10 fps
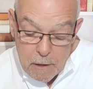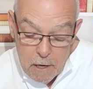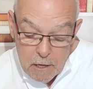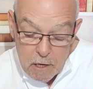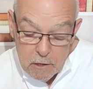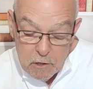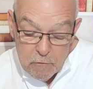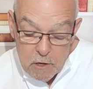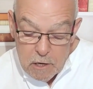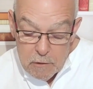another
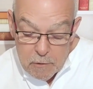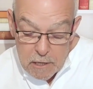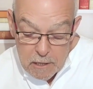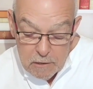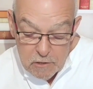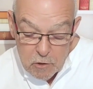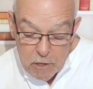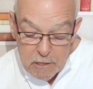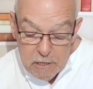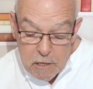of Archimedean
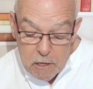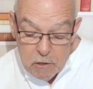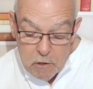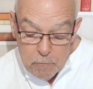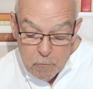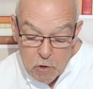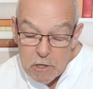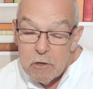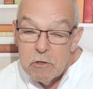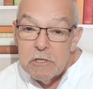solids, another of
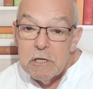polygons,